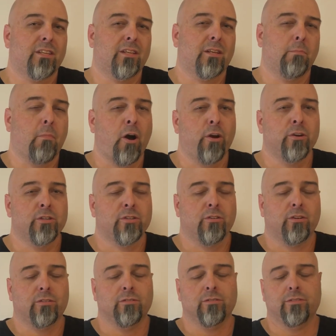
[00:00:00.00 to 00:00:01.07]
the
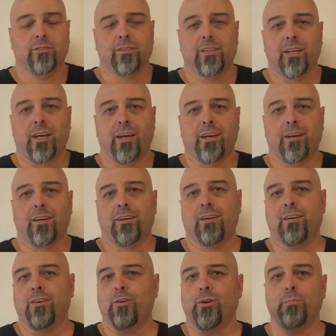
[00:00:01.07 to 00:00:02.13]
motorcycles. The,
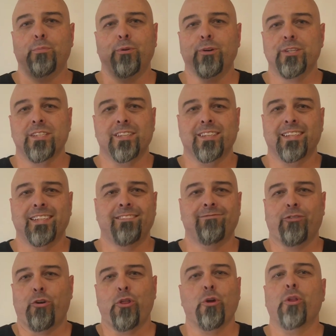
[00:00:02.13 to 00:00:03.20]
I personally,
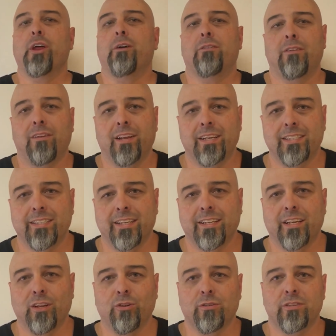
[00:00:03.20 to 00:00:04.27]
I thought they were a letdown.
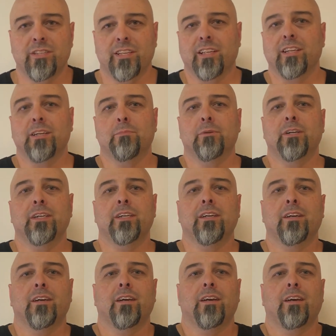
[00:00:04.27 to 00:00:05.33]
They looked silly to me,
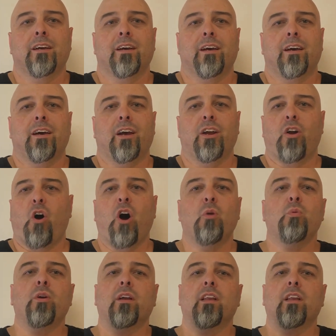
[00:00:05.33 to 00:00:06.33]
and I would have